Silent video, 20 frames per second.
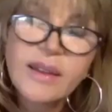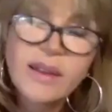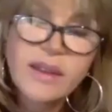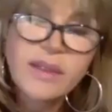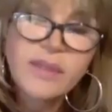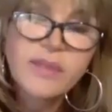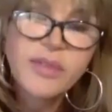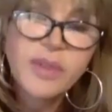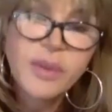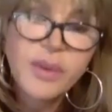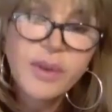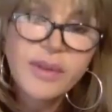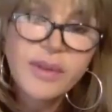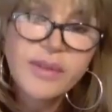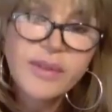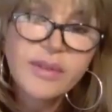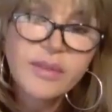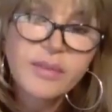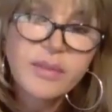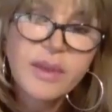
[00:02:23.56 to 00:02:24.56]

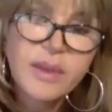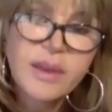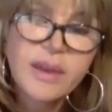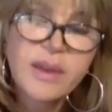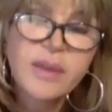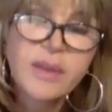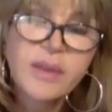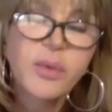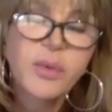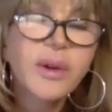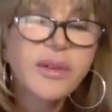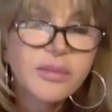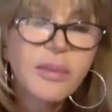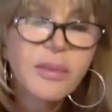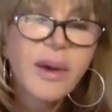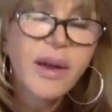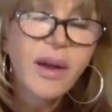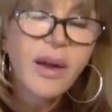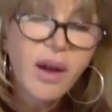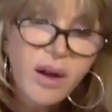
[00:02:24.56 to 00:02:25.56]
influenced me was
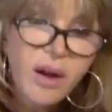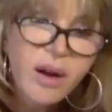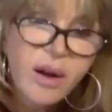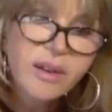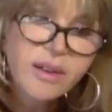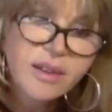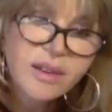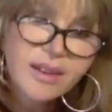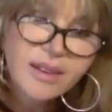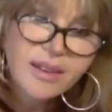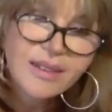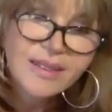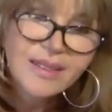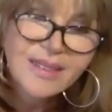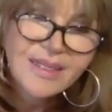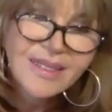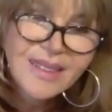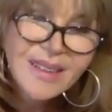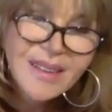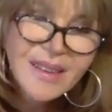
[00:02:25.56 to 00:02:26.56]
my heart.
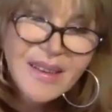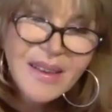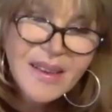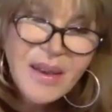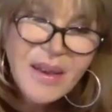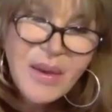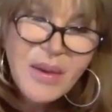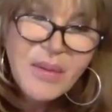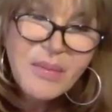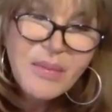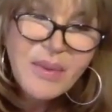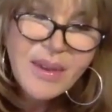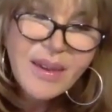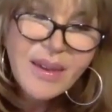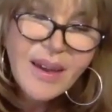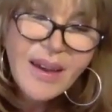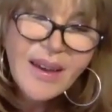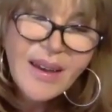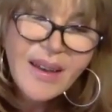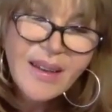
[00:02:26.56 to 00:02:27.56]

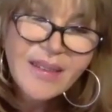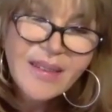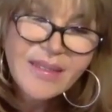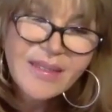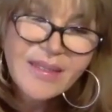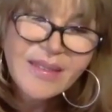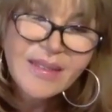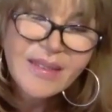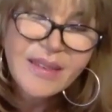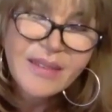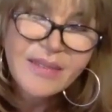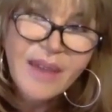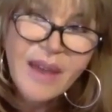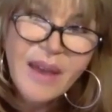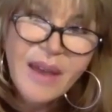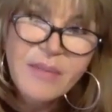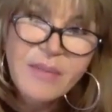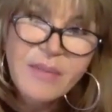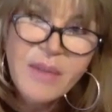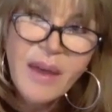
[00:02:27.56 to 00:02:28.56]
Because if
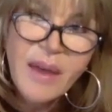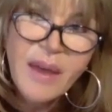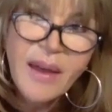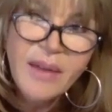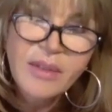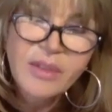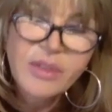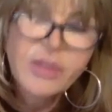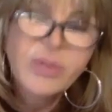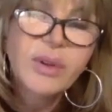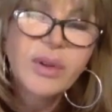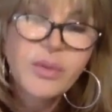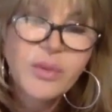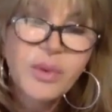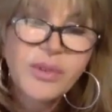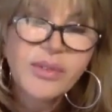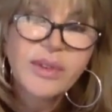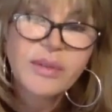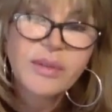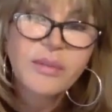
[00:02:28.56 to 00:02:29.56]
I'm not doing
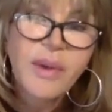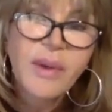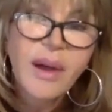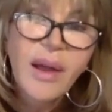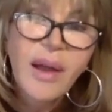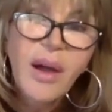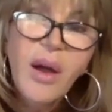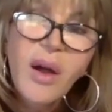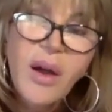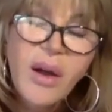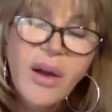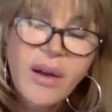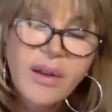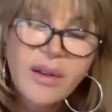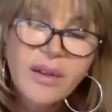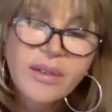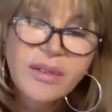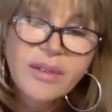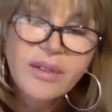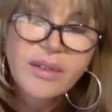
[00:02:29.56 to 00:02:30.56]
what's in my
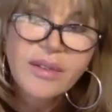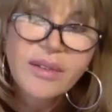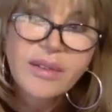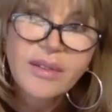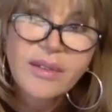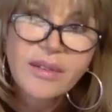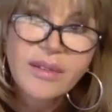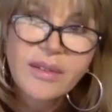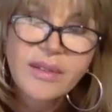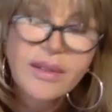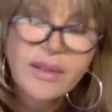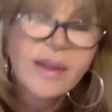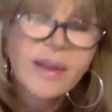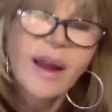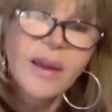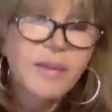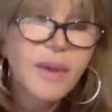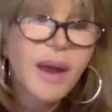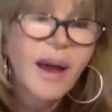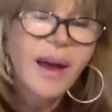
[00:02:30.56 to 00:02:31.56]
heart, then
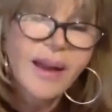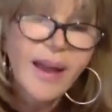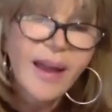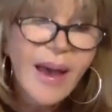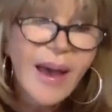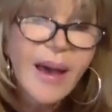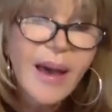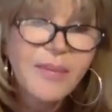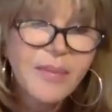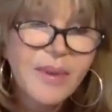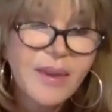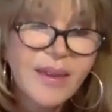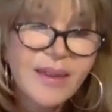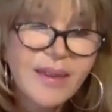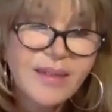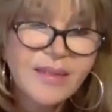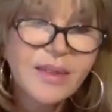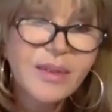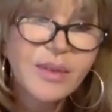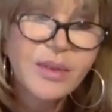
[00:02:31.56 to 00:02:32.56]
I'm not
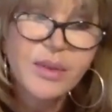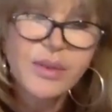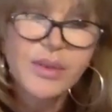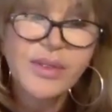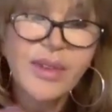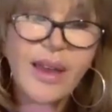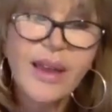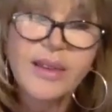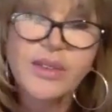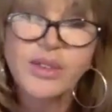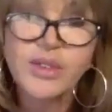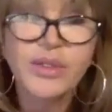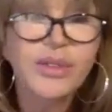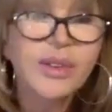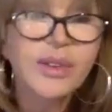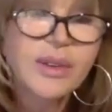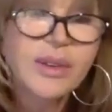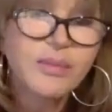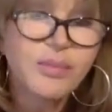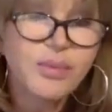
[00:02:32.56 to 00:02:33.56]
happy. So it was
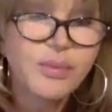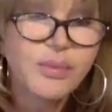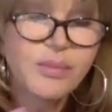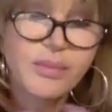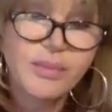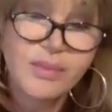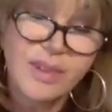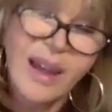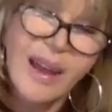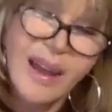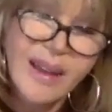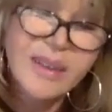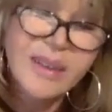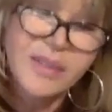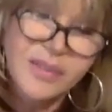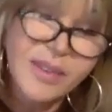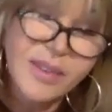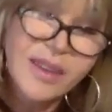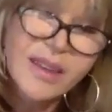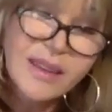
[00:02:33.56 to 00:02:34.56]
actually kind
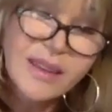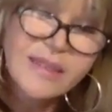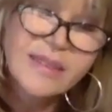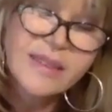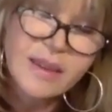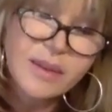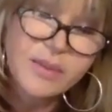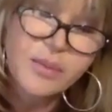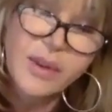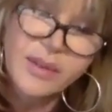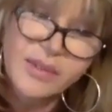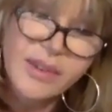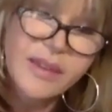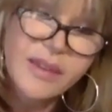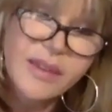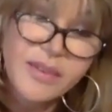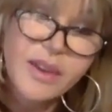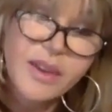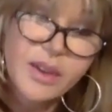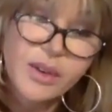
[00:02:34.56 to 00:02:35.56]
of easy once
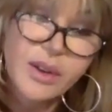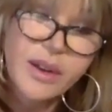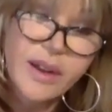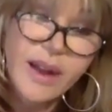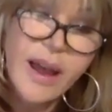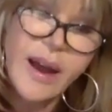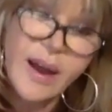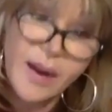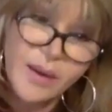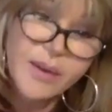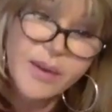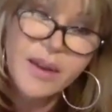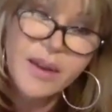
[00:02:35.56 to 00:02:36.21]
I figured it out.